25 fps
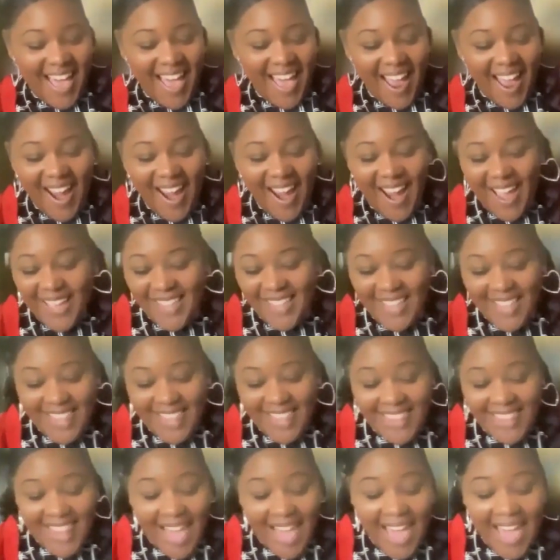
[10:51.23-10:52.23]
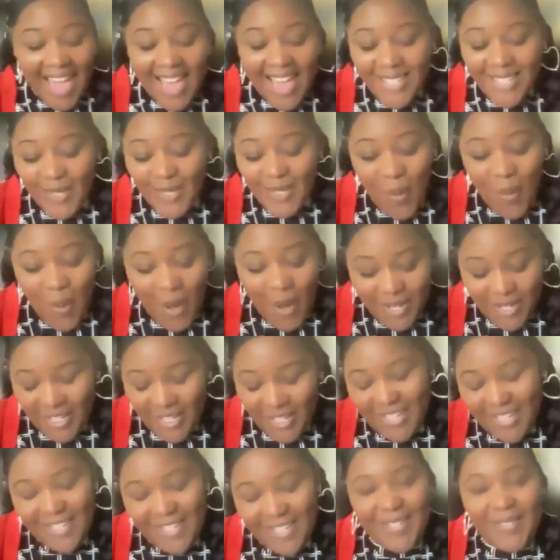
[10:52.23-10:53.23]
All right, last
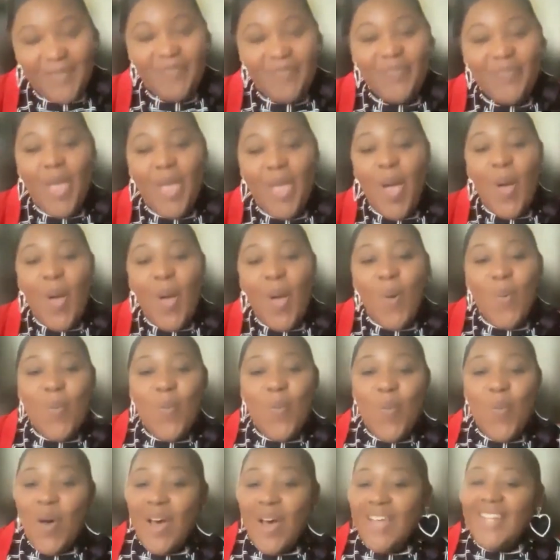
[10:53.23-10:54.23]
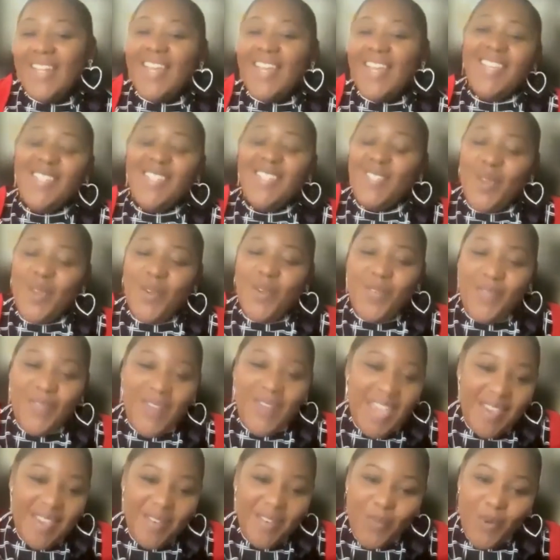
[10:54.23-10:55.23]
question. What is your
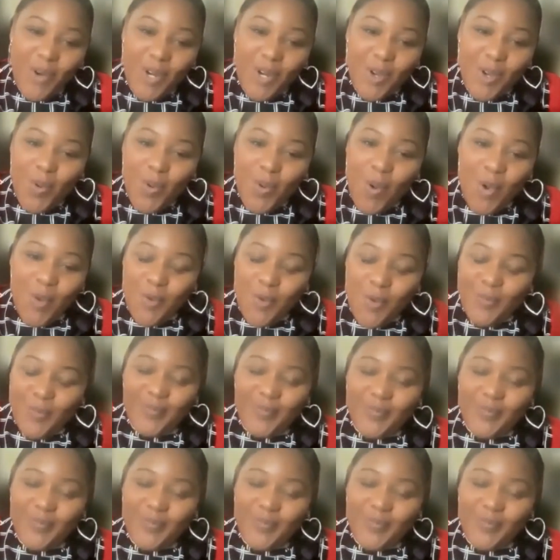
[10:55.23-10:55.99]
favorite quote?